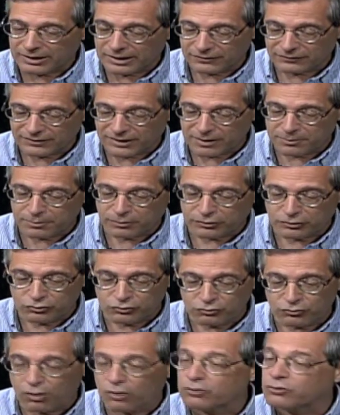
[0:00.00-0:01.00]
It's not a book
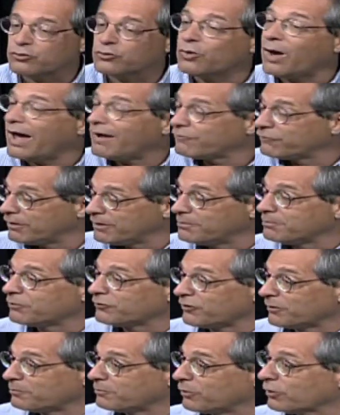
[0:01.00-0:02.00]
you wrote, you have written
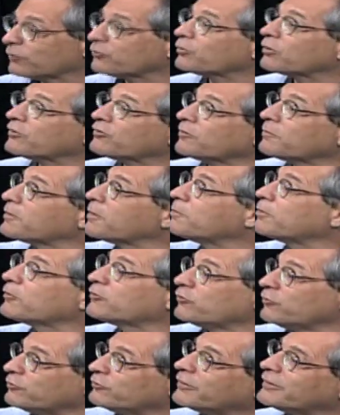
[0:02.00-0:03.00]
some books. What are some of the
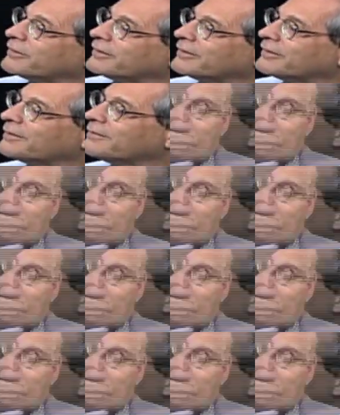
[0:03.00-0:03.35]
books you've written?